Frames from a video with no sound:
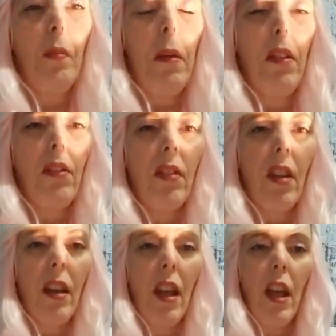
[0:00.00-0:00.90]
maybe there's
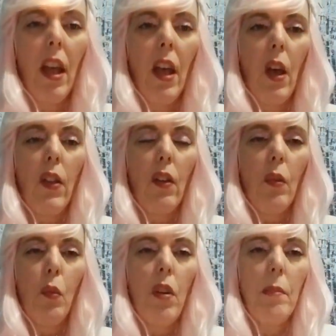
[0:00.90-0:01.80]

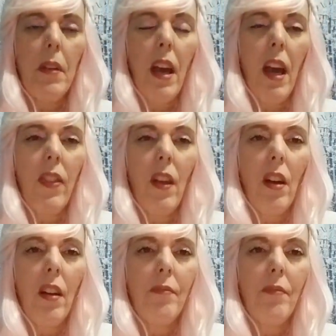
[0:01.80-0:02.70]
woods behind
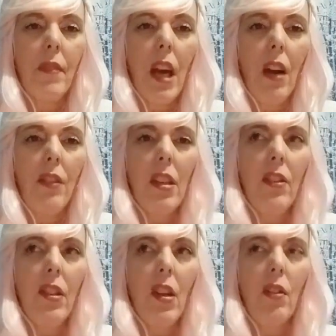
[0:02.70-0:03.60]
the houses,
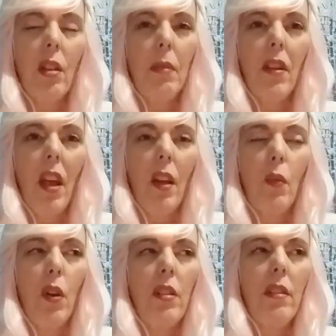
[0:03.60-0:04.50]
it could be like a
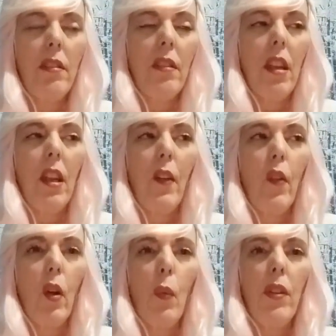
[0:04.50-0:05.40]
woods,
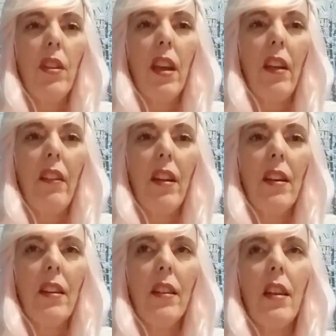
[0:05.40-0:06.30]
or a woodsy
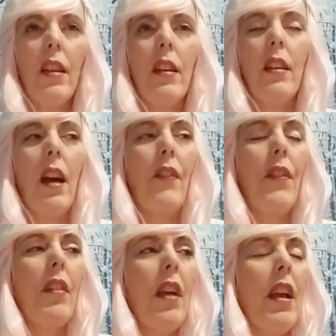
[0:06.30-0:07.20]
area. I
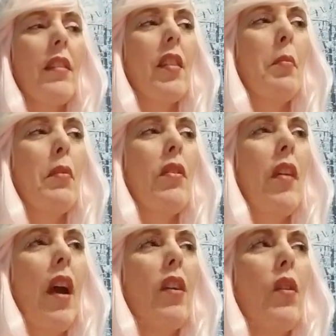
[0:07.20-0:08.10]
feel like it's somewhere
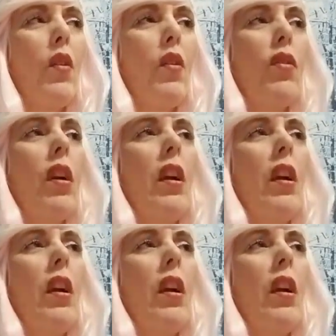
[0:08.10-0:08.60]
that you